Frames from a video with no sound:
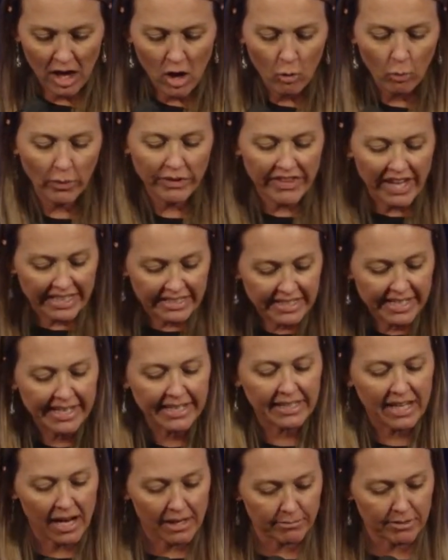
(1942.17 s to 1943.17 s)
When they
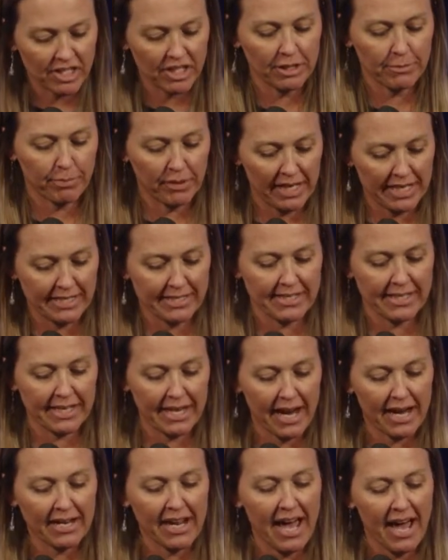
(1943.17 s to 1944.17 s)
did come to the place that
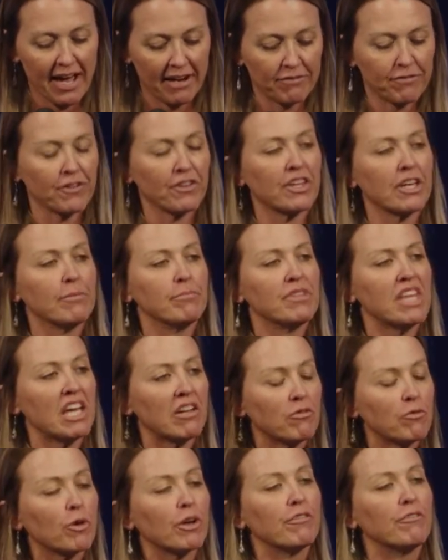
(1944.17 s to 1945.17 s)
God had for them,
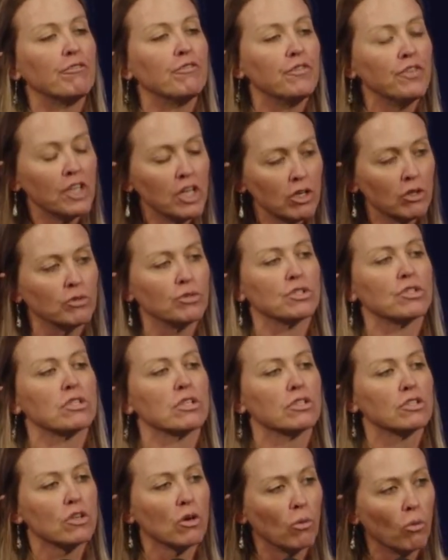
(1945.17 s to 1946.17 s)
they
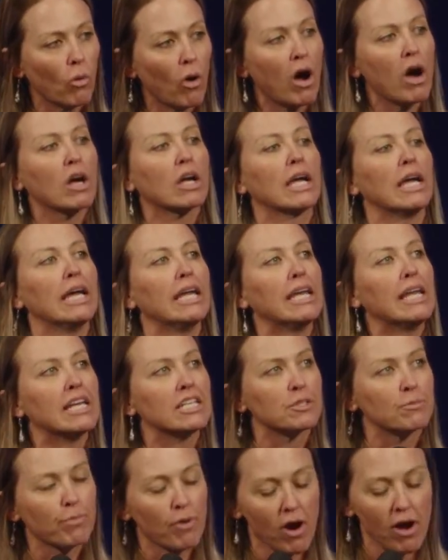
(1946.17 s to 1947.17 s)
refused to walk in
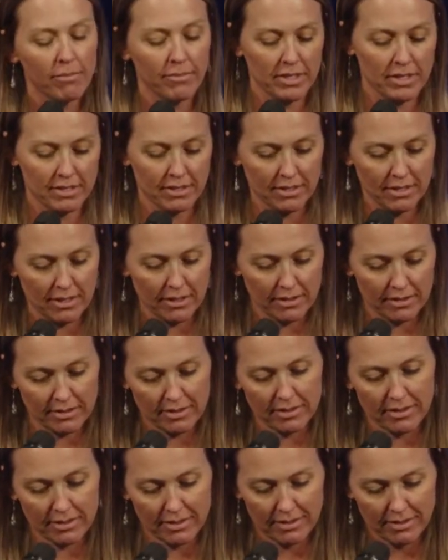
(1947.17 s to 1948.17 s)
his
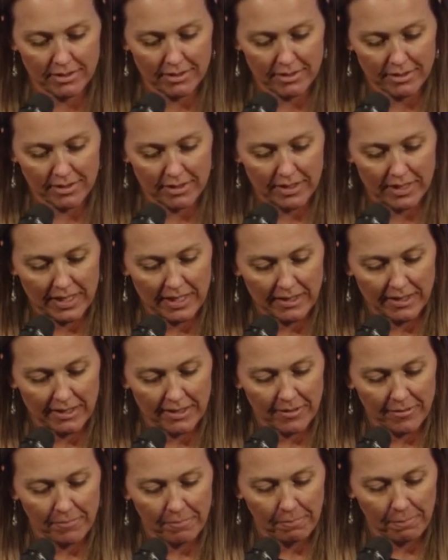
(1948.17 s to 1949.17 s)
promises.
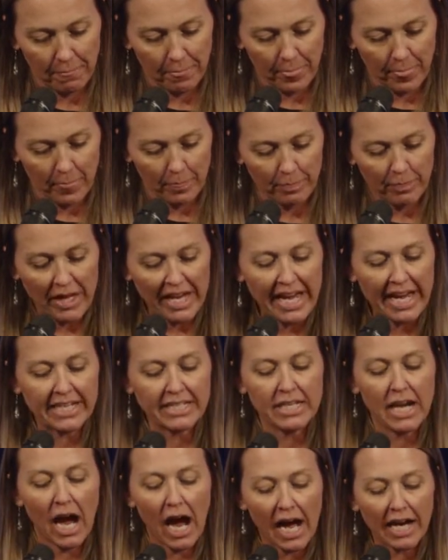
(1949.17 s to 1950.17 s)
They had
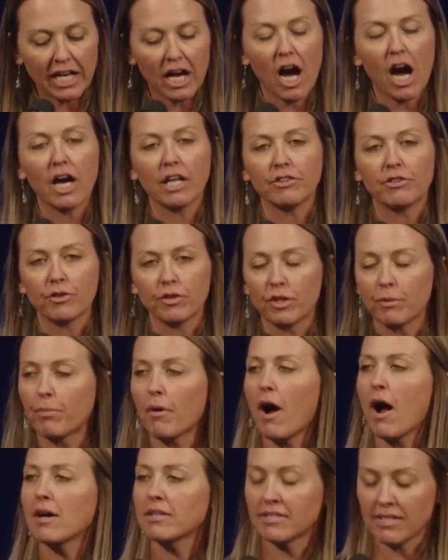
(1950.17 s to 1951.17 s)
not gone through the
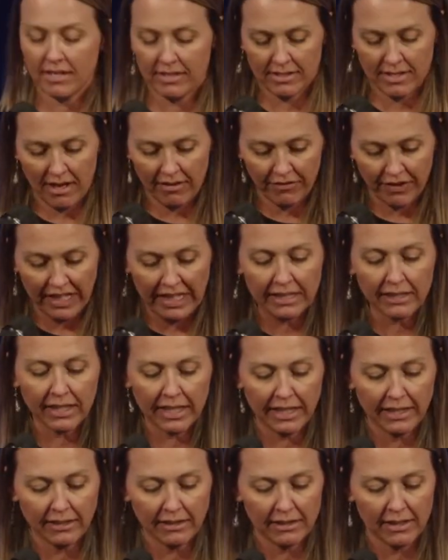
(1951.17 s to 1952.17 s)
process of
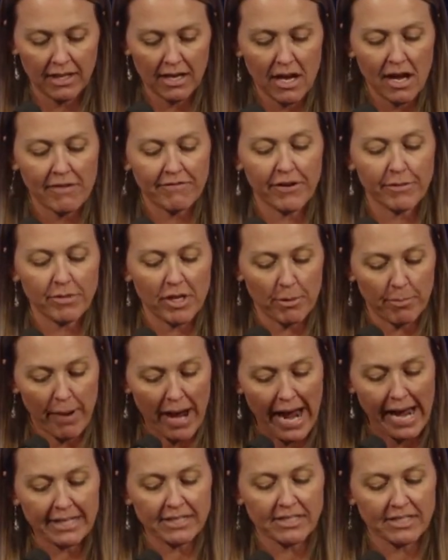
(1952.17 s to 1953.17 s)
healing from their
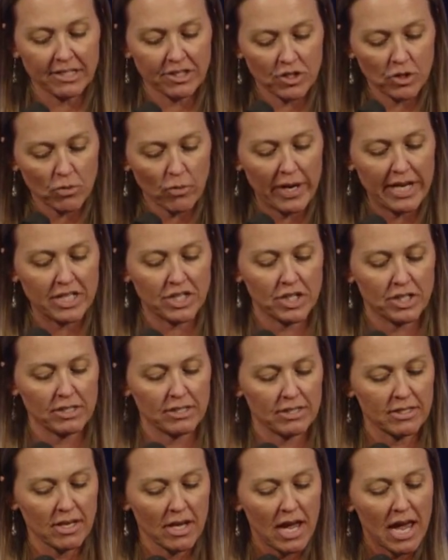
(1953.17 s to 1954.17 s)
past
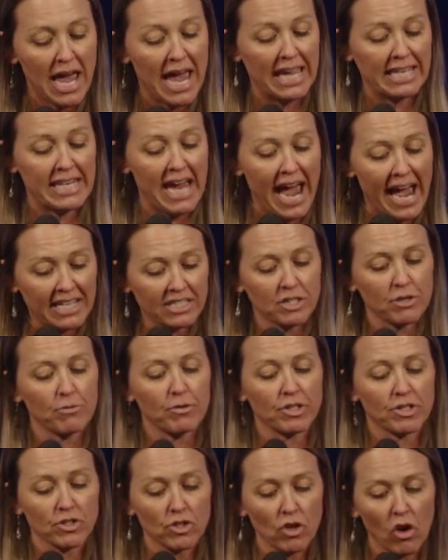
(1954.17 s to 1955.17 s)
situations, and as a
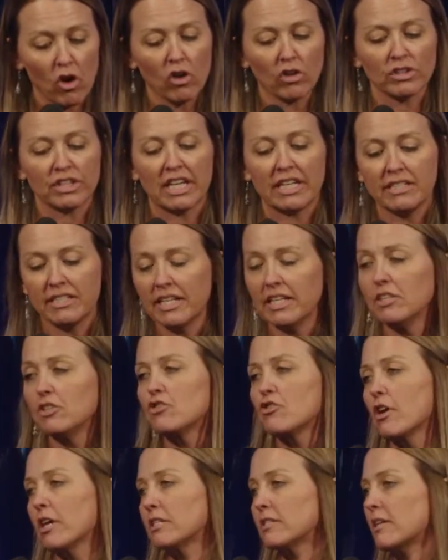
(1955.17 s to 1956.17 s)
result, they didn't
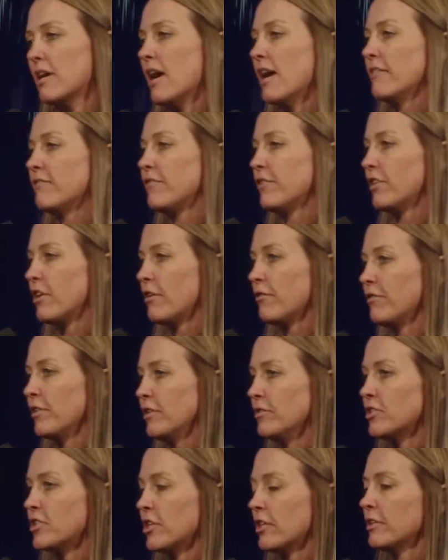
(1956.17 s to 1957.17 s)
trust God for their
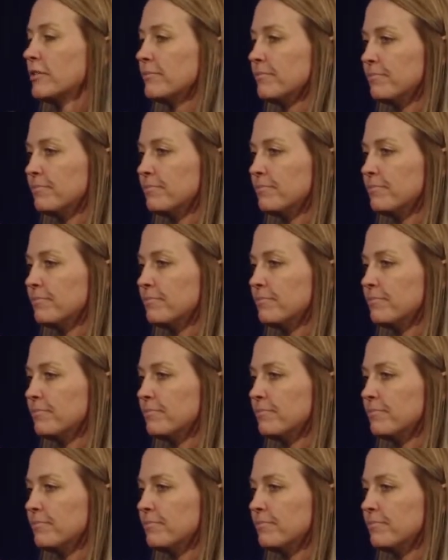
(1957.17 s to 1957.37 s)
future.